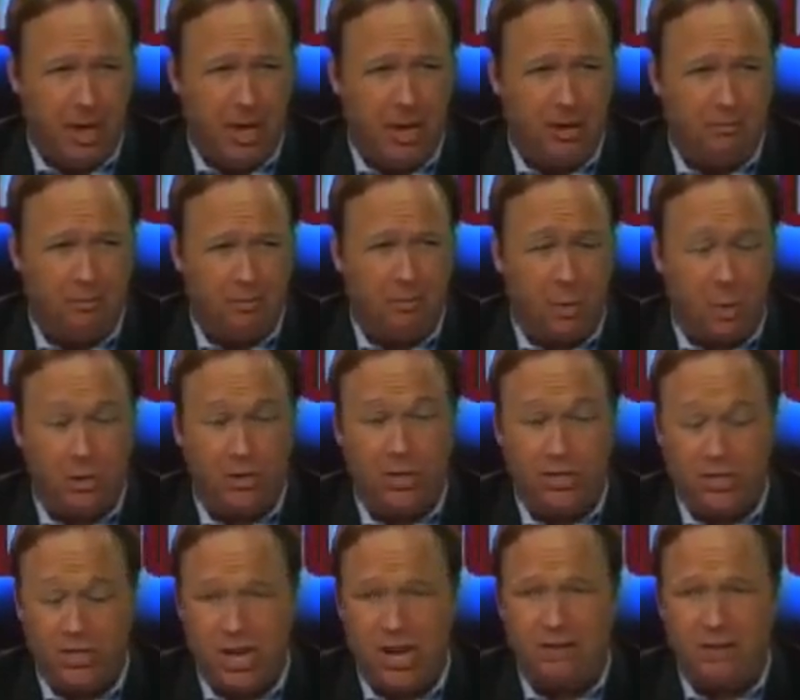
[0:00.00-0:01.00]
And, of
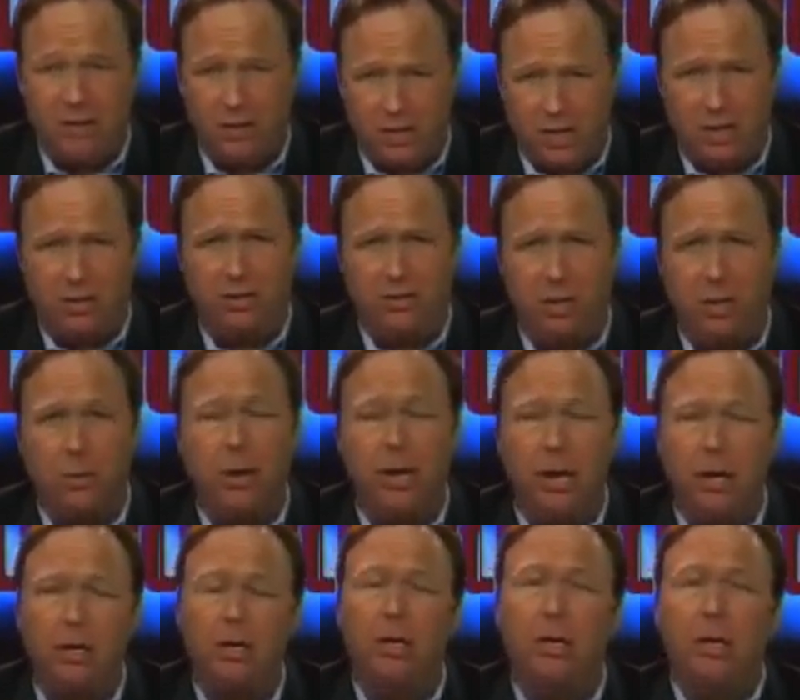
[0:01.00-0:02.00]
course, it's the Navy SEALs
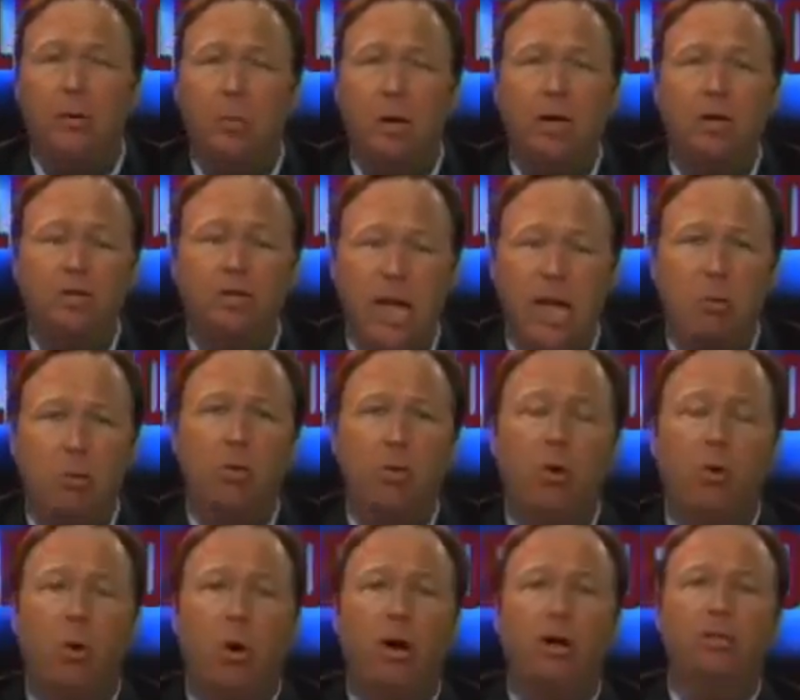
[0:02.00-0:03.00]
doing it because they were
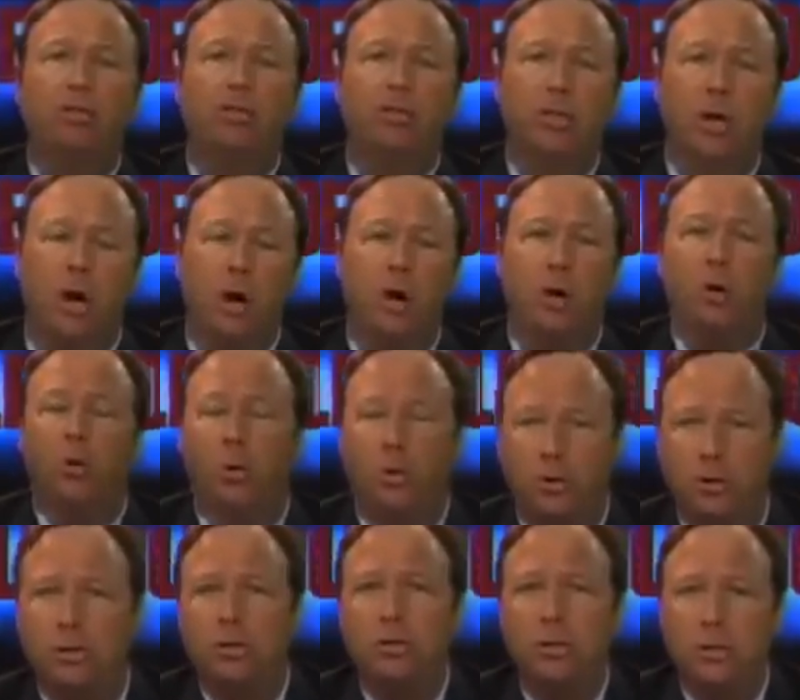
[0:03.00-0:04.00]
the ones
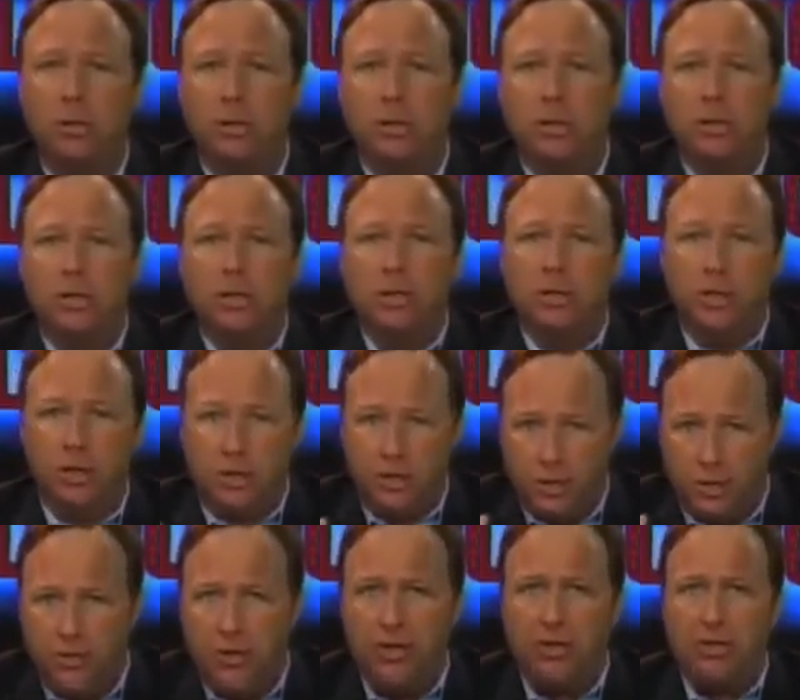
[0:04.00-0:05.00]
told to
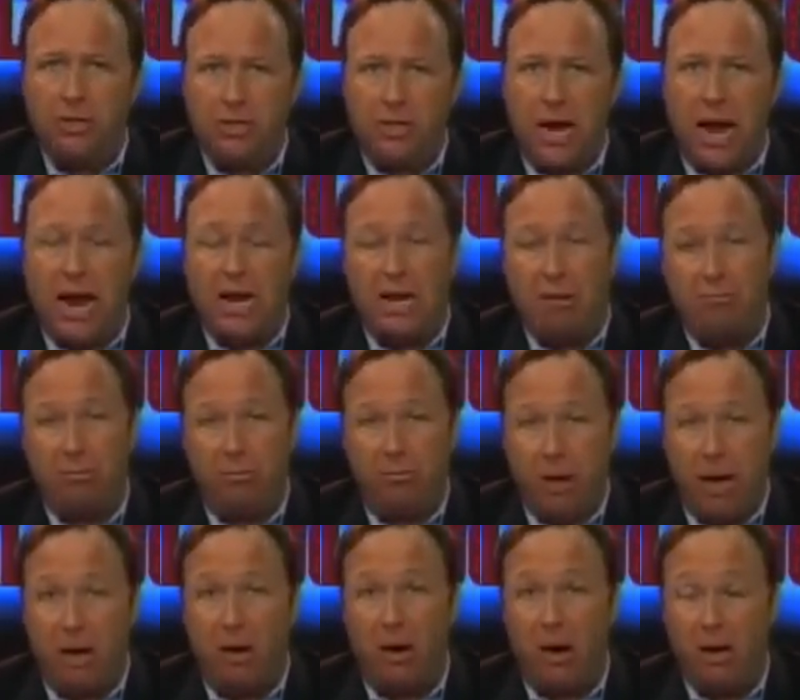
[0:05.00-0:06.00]
do this attack and
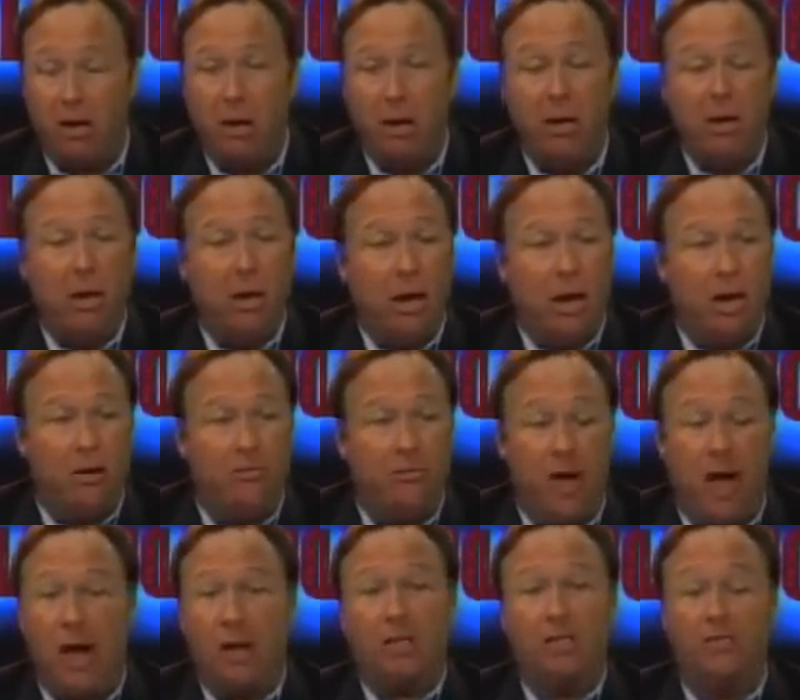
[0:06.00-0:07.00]
prepare it. And
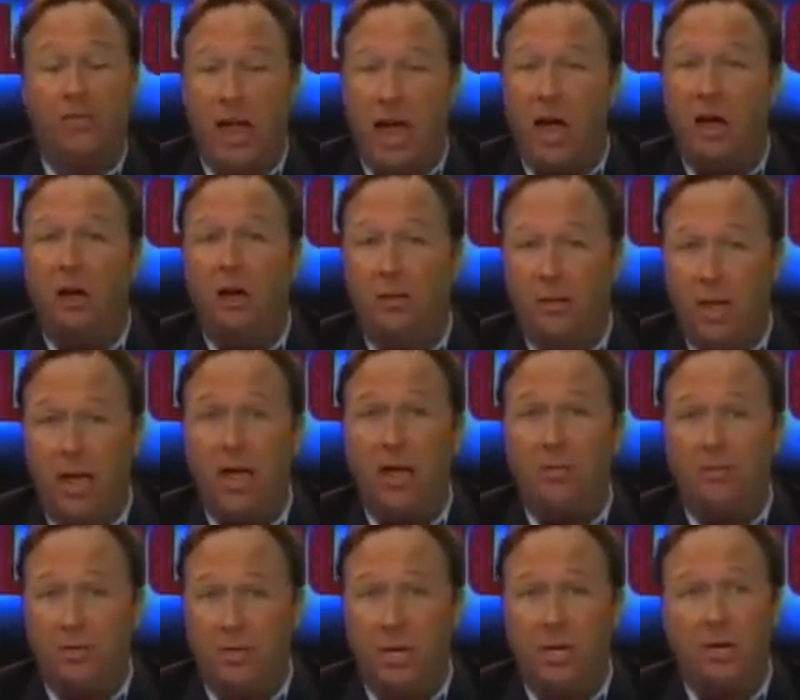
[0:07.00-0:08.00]
Fox Fallon, the
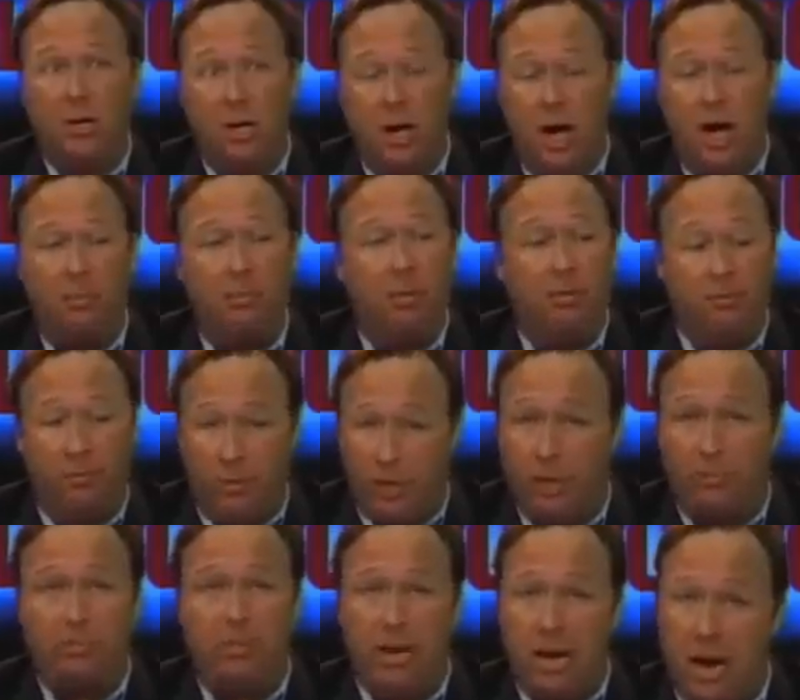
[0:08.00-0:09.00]
head of CENTCOM,
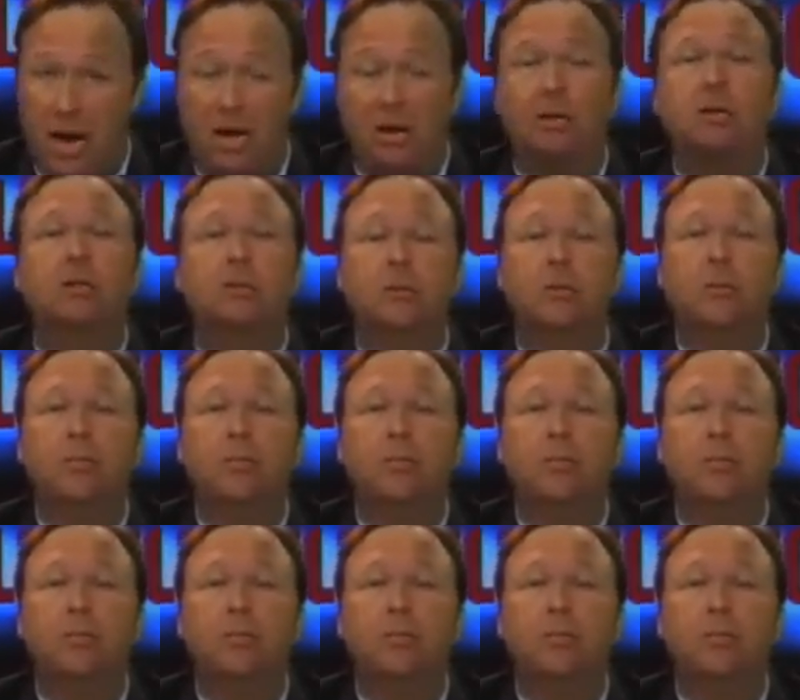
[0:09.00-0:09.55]
flipped out